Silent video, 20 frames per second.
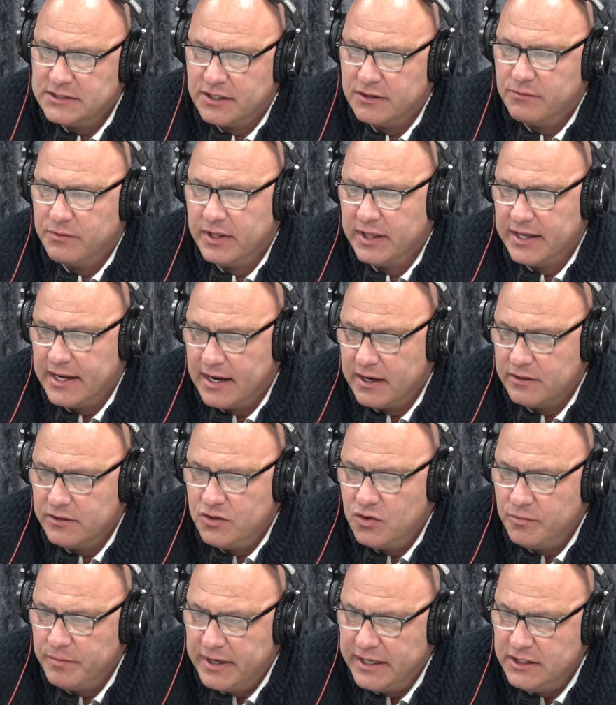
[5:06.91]
There really aren't
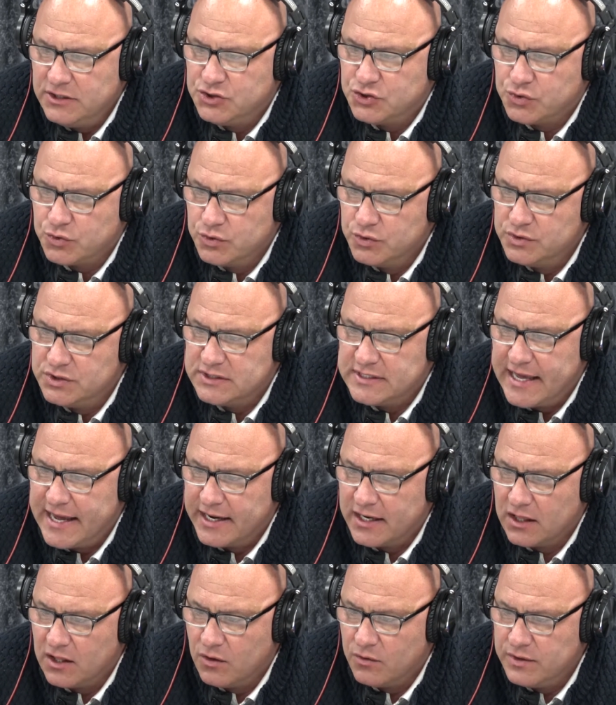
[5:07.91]
too many true
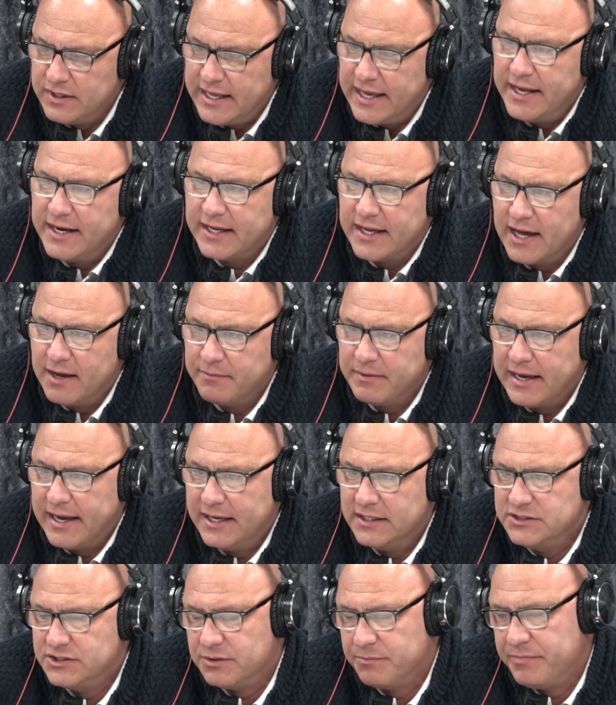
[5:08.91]
standalone datacom
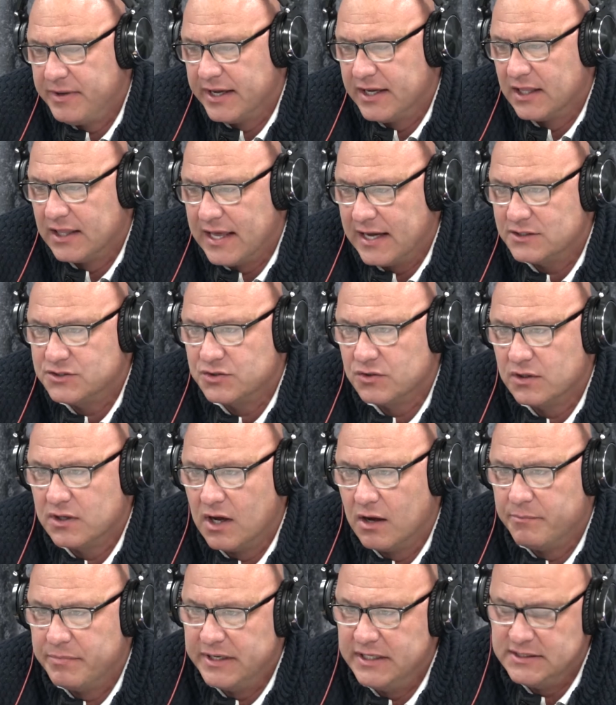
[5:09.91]
guys. Your big electrical
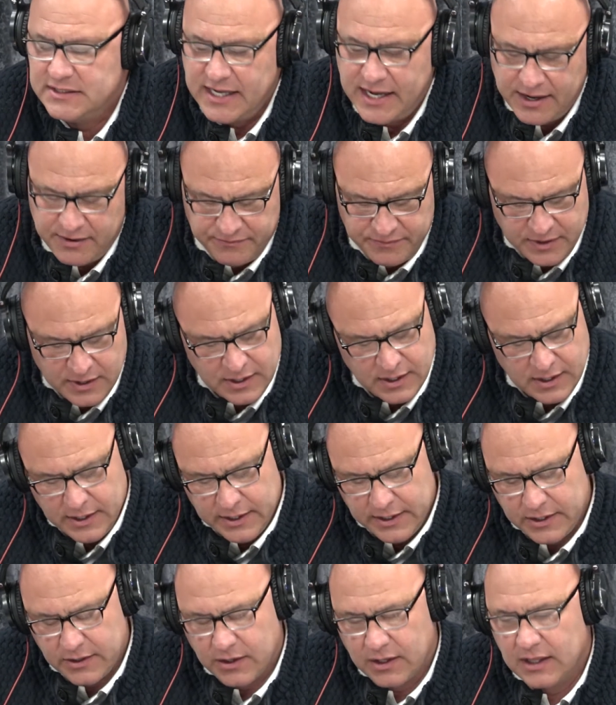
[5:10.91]
companies have,
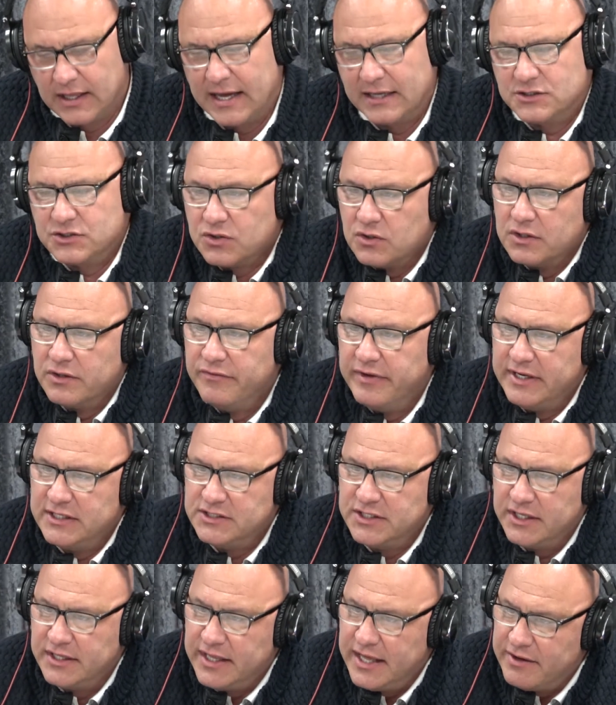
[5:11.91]
an electrical
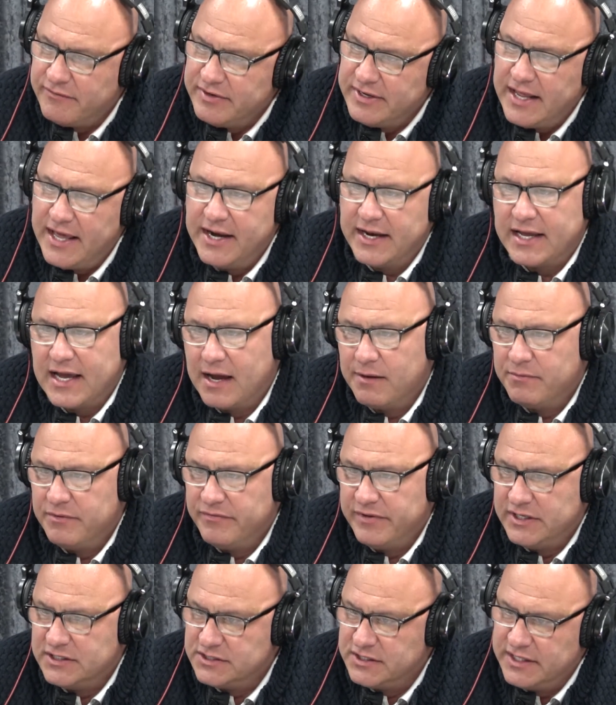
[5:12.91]
division, they have a datacom
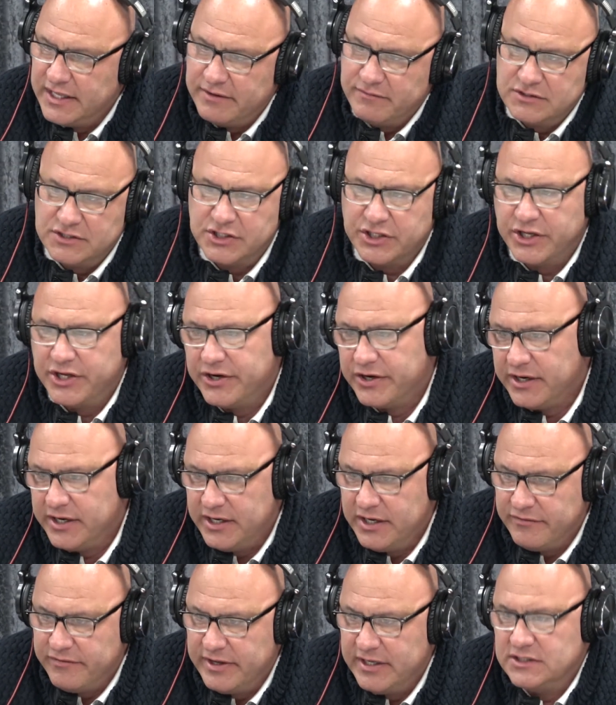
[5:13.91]
division, they have a security
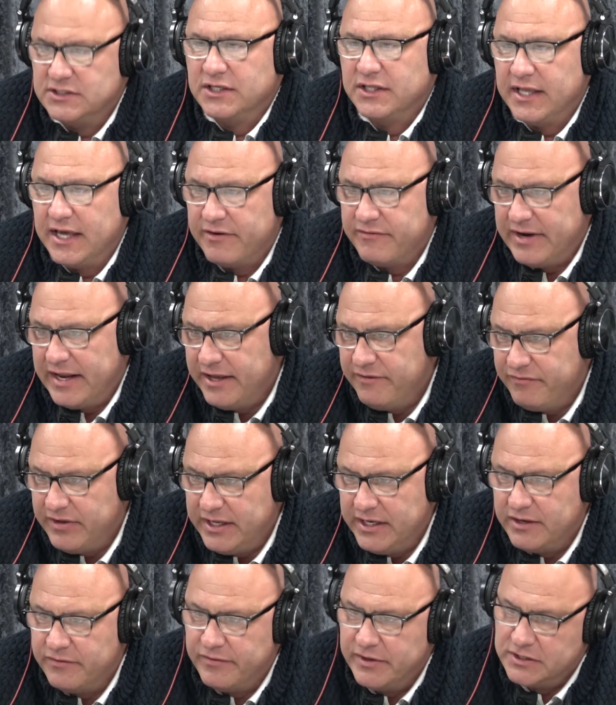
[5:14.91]
division, they have an
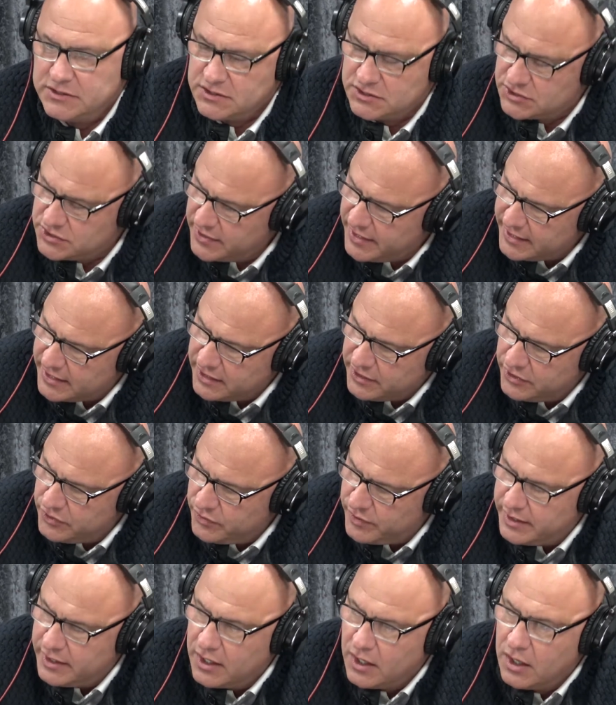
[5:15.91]
AV division, so they can
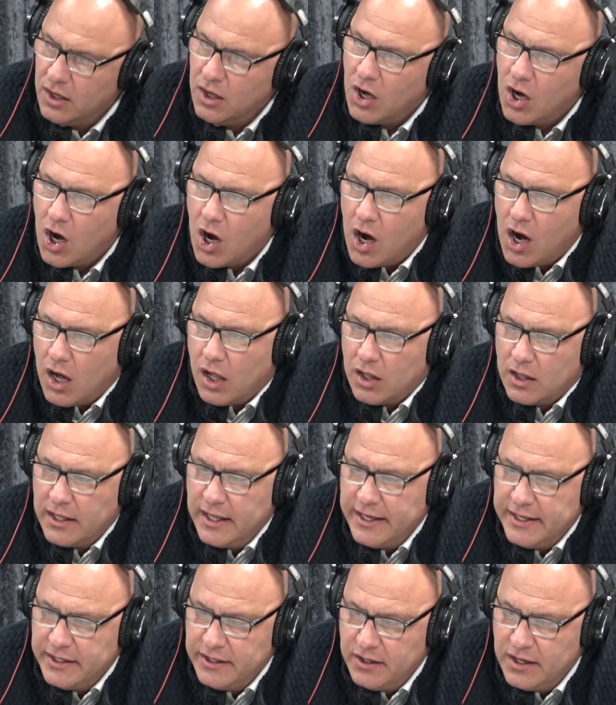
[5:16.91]
do it all
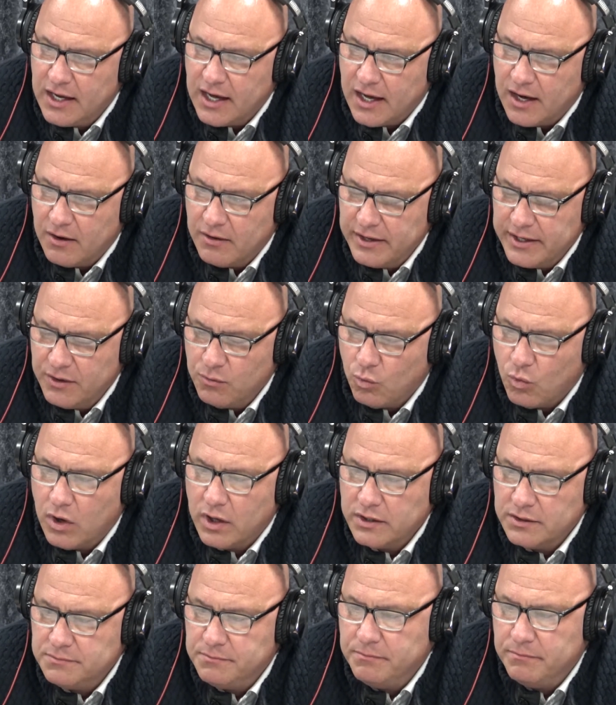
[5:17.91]
in
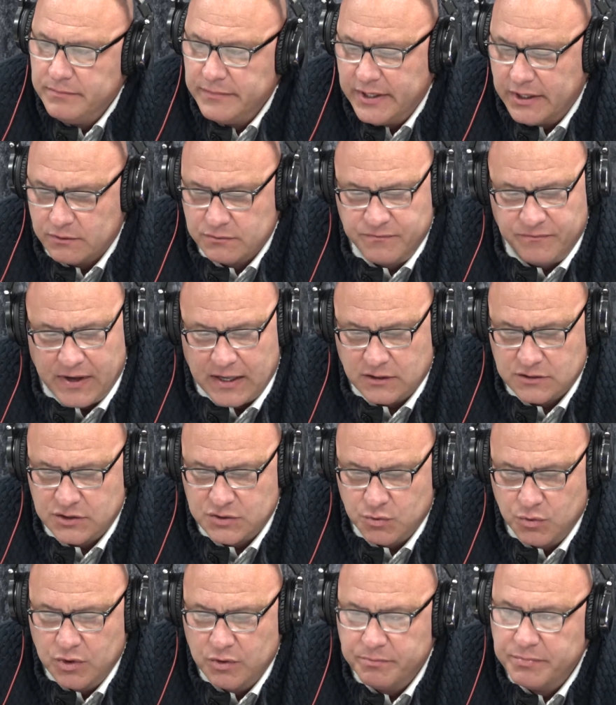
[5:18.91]
one, fall
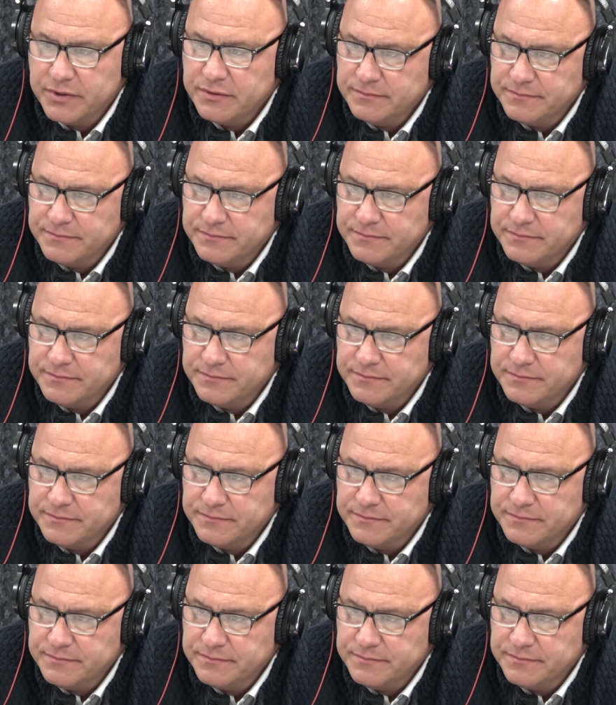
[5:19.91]
swoop.